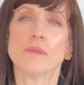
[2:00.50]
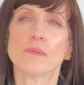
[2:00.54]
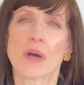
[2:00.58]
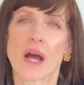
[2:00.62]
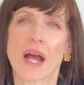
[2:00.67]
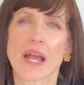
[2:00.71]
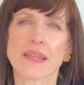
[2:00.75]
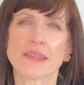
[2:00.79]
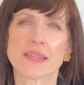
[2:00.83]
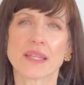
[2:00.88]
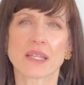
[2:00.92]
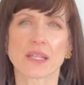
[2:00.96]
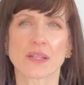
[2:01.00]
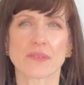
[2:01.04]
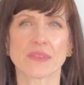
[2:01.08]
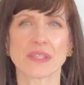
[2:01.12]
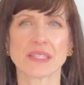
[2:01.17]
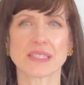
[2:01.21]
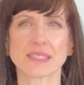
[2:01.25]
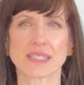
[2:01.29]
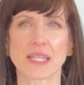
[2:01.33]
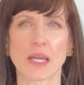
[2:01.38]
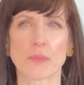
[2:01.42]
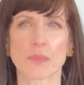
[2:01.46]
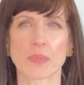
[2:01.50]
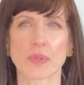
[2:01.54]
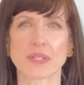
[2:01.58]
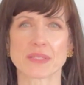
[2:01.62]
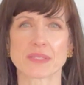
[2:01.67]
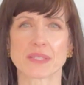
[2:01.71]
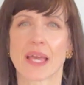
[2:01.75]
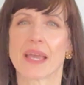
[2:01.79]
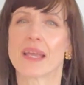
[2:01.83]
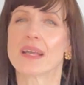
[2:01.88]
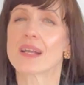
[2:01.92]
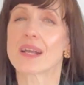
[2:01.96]
I think of these
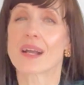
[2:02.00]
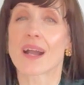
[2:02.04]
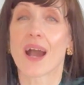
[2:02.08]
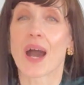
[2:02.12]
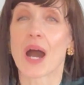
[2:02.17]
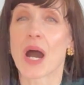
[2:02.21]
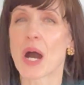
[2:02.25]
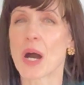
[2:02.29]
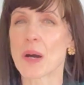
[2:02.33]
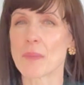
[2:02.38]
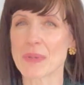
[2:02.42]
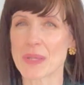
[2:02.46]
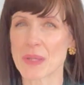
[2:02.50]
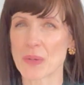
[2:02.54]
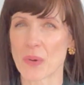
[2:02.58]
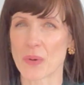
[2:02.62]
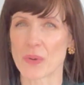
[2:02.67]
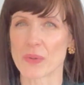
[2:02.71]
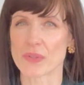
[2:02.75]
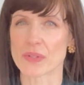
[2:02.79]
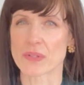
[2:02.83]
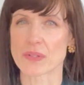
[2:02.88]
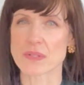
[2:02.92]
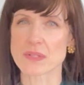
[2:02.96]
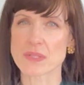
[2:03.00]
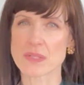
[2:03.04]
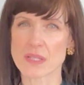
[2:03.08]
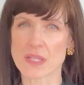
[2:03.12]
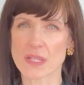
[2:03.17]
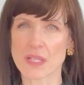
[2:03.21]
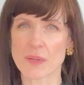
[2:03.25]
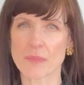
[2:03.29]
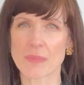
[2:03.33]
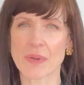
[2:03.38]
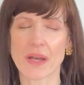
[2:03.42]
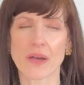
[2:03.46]
templates like cubby holders.
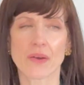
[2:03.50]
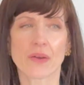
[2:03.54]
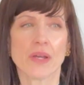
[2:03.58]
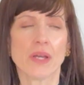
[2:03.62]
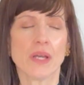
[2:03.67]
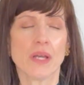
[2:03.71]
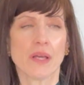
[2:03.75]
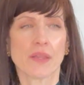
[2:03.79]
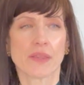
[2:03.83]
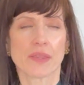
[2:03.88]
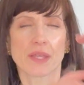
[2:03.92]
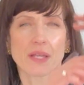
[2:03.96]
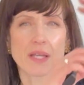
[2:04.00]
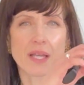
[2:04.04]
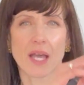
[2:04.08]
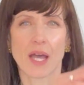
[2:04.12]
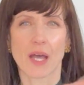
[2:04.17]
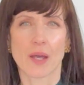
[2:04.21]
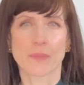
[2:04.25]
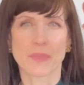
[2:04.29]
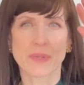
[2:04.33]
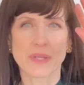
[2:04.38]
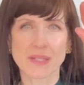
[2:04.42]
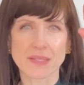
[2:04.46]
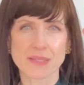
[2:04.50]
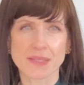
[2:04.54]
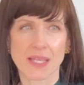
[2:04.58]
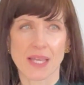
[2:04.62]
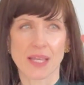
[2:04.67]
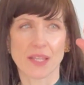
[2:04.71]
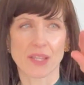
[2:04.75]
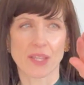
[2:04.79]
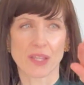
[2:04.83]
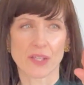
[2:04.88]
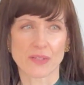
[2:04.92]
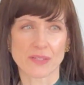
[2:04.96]
Think about the cubbies
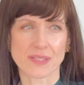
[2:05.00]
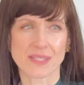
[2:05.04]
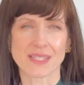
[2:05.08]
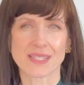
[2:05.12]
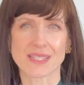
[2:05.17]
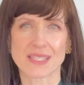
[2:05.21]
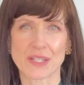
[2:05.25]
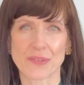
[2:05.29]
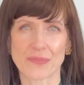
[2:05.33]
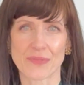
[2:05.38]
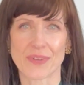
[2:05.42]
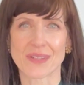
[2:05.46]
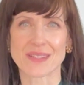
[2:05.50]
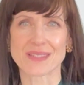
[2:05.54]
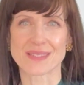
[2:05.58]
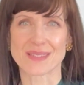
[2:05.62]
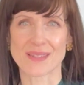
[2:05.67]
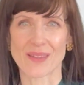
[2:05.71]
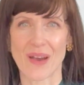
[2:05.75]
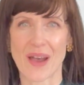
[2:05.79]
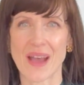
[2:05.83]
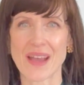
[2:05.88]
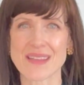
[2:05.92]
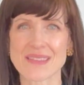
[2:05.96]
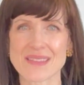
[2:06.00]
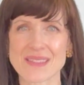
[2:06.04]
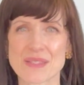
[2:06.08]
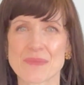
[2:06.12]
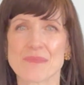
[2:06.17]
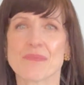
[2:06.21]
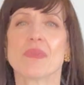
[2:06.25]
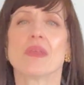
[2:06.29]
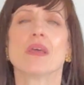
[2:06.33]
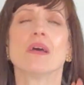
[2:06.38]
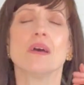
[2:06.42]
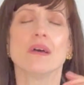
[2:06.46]
and there's the different slots.
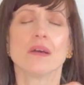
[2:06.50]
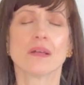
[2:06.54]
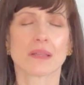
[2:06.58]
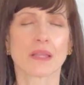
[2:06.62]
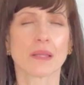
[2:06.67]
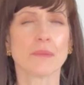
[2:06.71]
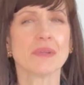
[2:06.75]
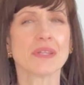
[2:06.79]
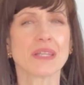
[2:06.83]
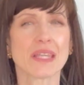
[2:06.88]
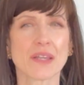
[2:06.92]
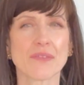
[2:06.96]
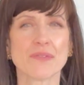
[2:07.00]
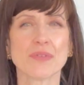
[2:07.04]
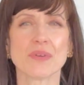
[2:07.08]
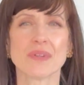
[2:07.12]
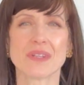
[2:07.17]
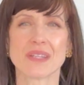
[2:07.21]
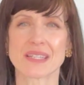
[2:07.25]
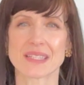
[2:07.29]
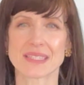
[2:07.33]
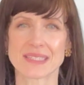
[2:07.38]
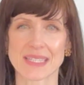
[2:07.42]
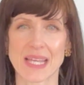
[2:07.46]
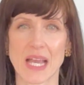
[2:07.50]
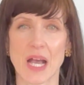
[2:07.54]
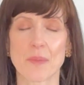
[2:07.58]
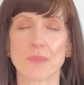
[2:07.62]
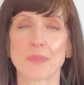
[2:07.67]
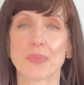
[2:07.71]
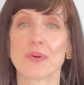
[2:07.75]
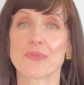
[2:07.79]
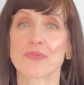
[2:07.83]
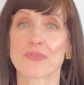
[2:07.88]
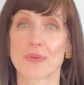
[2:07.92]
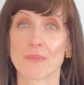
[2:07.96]
Let me give you an
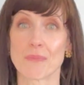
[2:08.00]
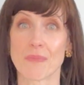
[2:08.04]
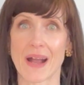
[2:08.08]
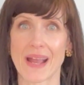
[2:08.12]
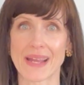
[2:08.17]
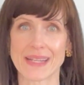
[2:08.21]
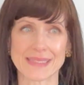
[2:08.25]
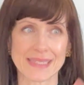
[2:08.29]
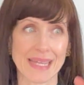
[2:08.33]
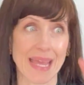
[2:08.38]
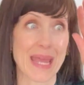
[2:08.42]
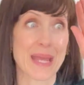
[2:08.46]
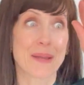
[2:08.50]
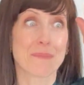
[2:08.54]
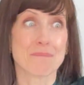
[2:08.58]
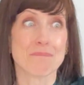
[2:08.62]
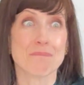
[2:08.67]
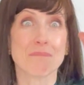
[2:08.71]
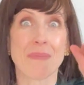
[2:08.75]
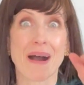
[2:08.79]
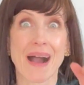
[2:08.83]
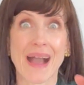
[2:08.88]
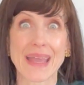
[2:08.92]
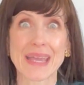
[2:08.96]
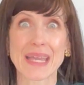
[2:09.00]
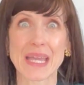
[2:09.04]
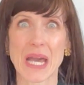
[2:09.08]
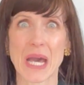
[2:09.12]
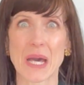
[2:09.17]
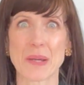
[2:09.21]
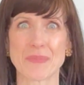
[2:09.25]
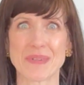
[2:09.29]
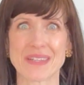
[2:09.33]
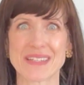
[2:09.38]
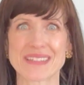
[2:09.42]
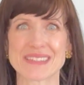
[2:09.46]
example from my day, my
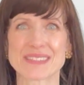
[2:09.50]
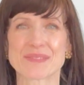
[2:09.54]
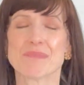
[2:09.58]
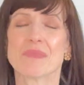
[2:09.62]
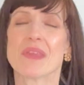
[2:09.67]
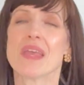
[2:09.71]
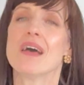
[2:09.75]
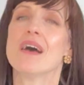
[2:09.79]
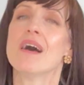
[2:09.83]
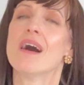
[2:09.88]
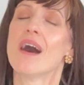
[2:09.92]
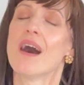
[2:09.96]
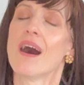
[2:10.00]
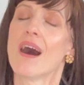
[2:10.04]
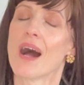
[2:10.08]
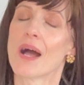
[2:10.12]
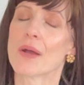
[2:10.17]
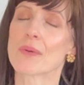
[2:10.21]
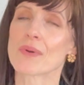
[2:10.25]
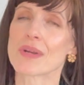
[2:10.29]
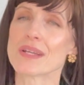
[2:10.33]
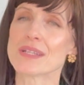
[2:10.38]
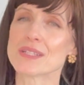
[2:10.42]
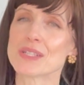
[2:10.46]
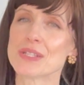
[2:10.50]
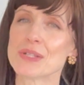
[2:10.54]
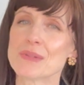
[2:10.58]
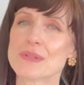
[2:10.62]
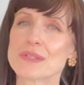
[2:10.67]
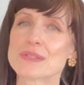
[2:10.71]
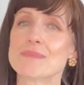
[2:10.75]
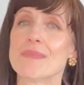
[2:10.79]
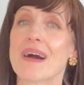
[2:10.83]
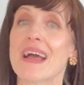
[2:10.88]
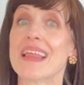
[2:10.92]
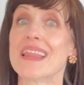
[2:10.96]
cubbies. I'm going to
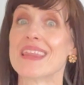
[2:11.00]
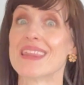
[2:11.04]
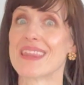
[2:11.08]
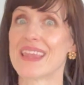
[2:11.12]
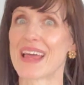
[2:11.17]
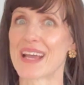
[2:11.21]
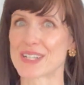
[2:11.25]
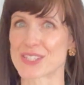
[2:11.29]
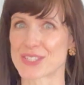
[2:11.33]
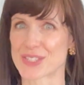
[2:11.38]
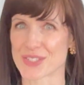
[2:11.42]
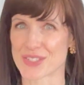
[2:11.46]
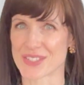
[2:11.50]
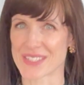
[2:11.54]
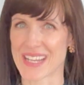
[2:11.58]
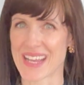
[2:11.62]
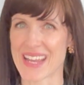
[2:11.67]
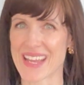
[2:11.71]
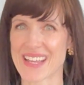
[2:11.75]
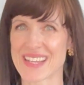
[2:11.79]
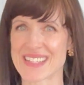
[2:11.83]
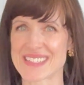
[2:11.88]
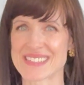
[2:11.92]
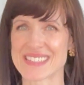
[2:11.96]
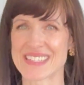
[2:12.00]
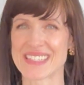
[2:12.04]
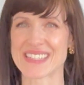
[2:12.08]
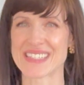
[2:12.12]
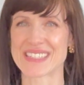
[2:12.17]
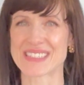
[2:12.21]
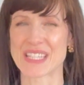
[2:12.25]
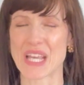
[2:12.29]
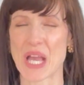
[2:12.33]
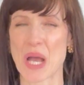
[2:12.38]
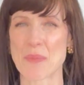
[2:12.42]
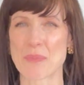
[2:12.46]
use my lecture day as the
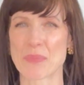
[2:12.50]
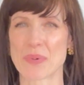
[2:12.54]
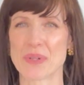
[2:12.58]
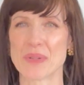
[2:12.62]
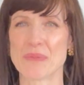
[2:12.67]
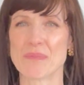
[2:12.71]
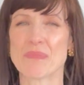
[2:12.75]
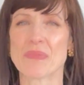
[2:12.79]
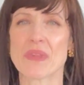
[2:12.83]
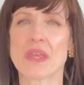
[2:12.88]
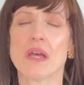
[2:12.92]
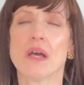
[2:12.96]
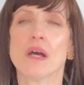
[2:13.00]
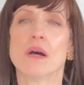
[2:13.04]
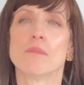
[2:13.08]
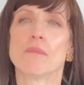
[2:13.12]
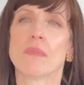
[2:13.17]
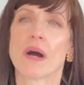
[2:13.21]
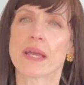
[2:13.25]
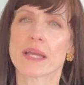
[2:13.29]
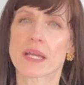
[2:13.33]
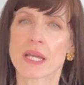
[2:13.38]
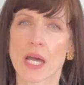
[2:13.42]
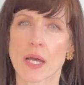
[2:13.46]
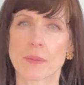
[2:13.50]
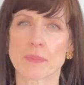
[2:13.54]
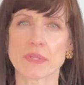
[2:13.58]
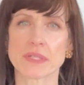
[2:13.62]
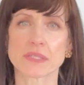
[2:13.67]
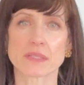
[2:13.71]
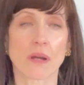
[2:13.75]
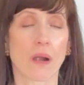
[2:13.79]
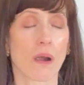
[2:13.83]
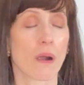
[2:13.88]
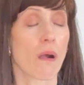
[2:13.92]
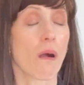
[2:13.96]
example. My cubbies
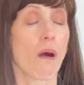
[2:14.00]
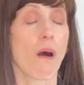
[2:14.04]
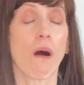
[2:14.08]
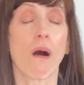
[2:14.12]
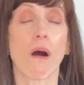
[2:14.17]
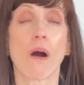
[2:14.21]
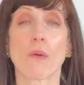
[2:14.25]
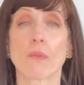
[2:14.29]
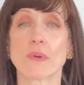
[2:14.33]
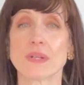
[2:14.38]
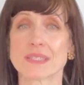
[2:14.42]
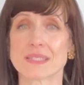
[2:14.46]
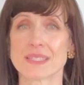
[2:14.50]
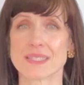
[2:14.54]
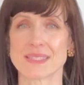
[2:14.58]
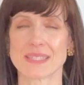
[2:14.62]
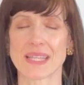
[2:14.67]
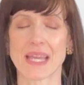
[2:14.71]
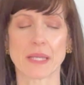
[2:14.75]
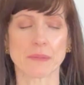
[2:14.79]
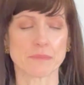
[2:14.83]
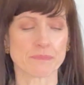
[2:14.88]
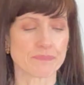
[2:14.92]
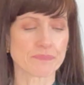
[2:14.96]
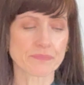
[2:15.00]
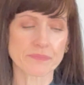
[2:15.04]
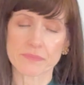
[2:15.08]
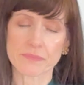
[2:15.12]
are always the same.